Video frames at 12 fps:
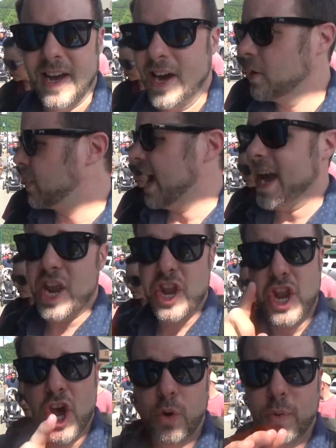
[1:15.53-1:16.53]
Okay,
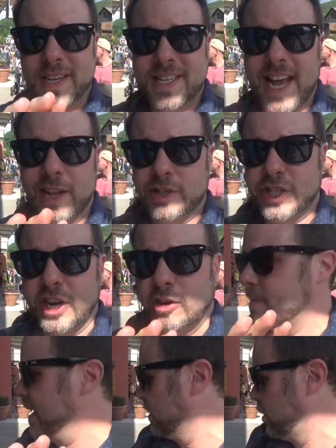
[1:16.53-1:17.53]
no one tell
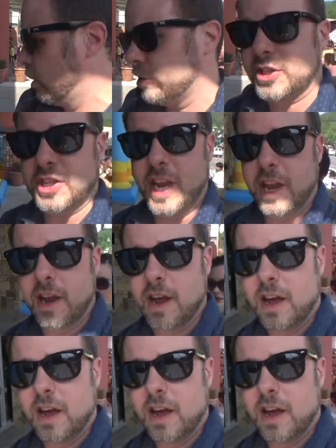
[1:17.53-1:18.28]
Jeremy Clarkson,